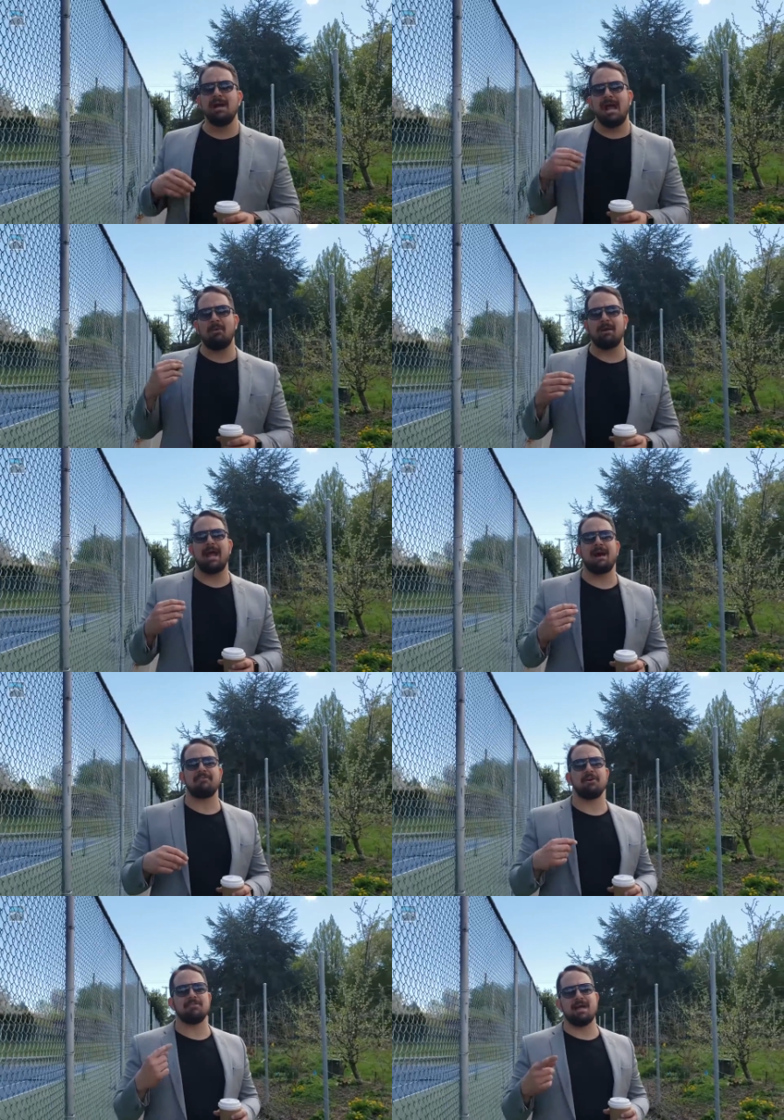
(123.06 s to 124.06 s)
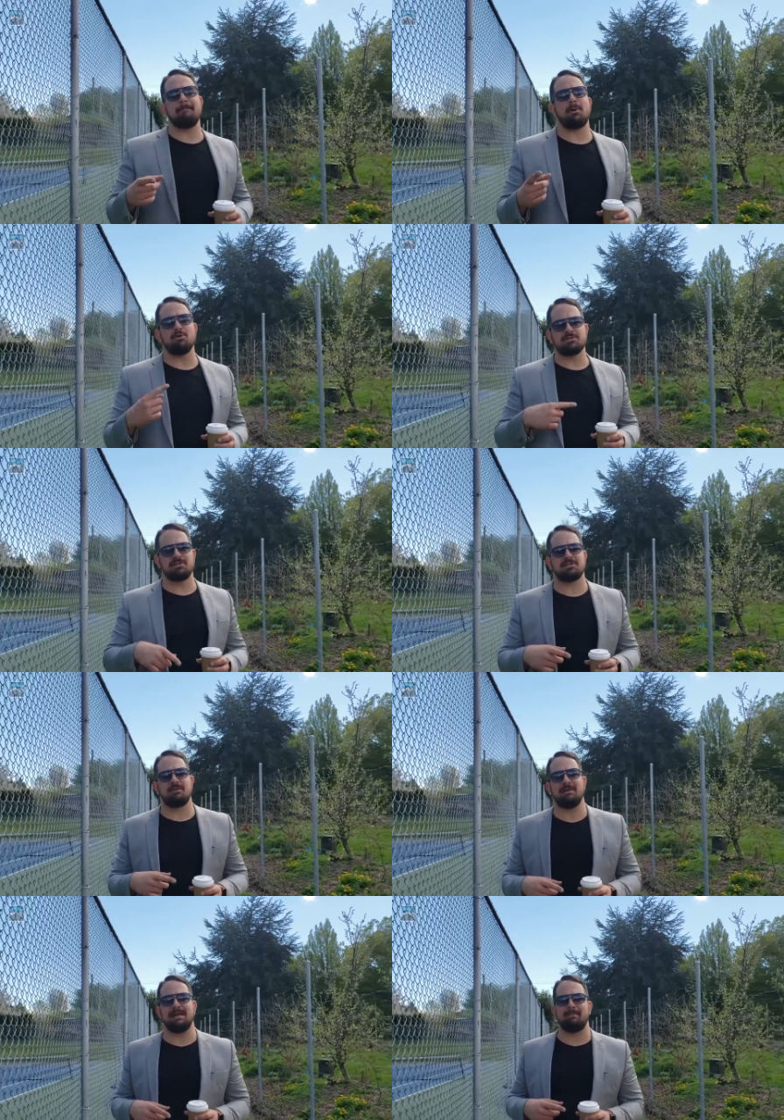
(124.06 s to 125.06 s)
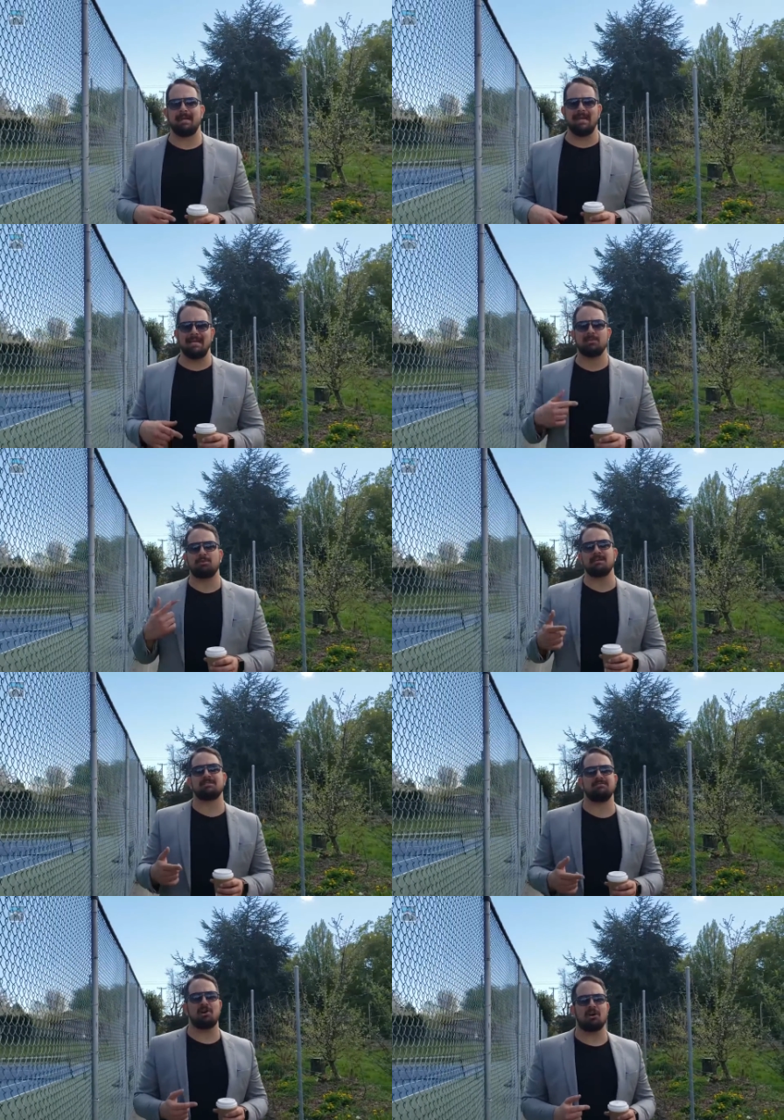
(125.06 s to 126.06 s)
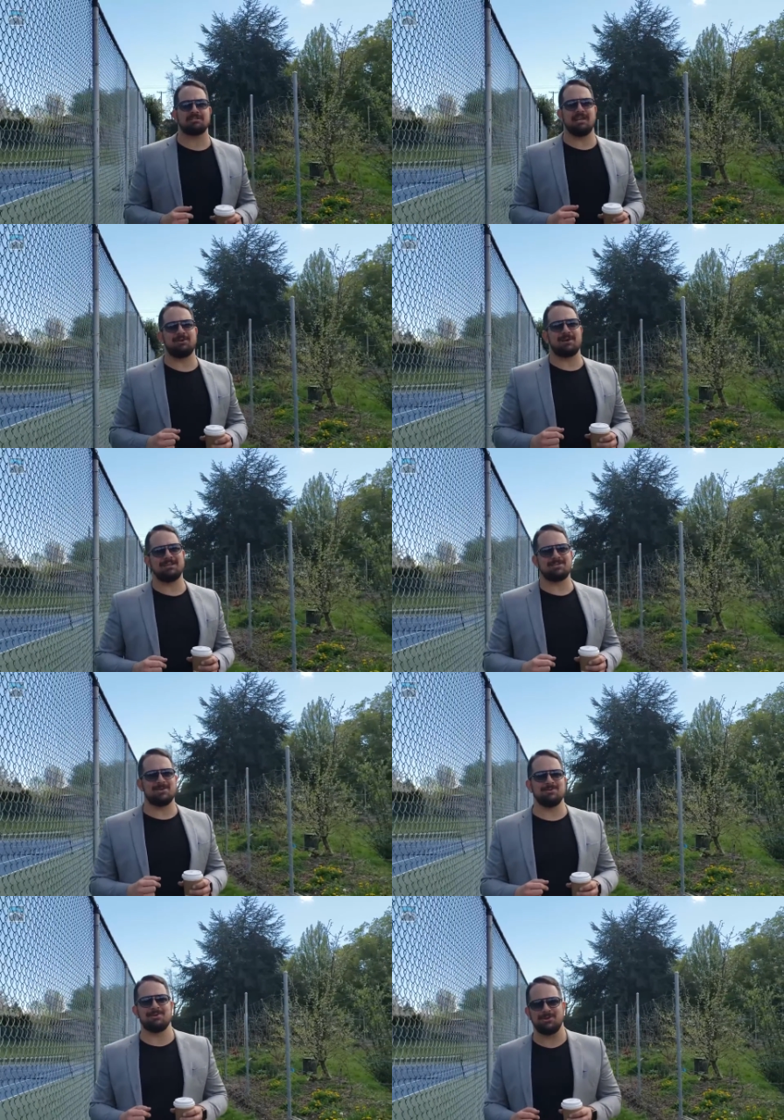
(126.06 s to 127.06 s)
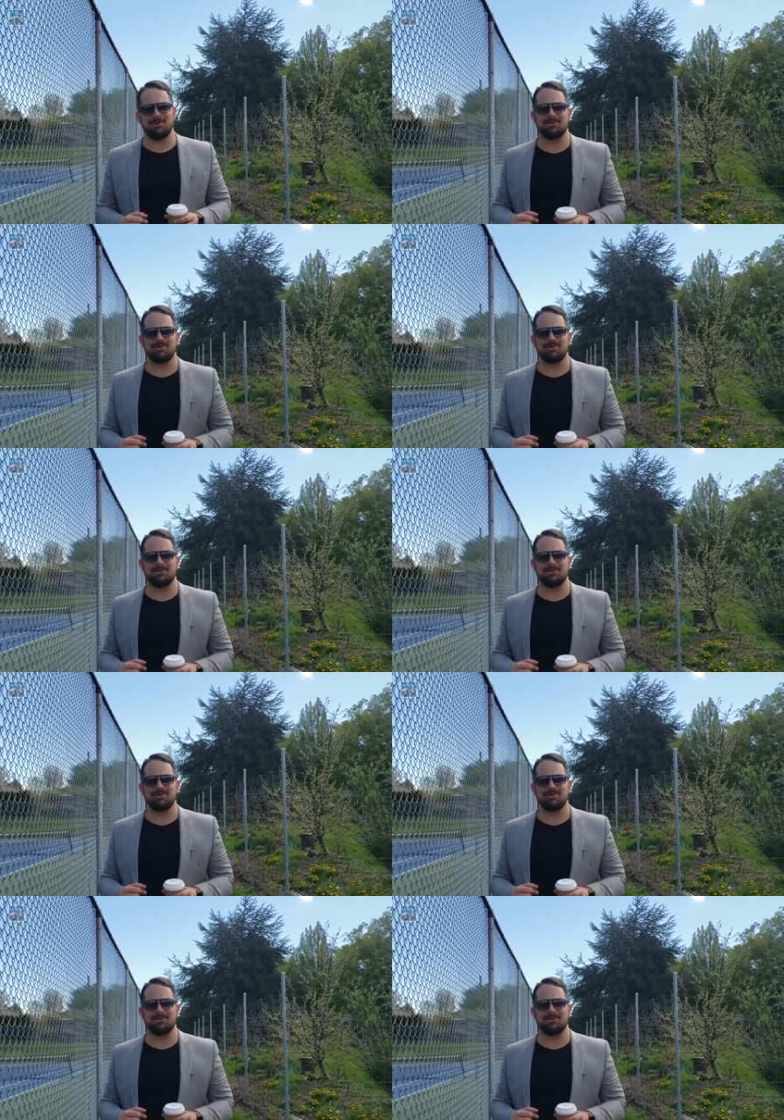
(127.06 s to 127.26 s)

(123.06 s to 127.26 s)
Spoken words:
And we have heard that Bosa is going to be beginning the rest of Dockside Green soon too.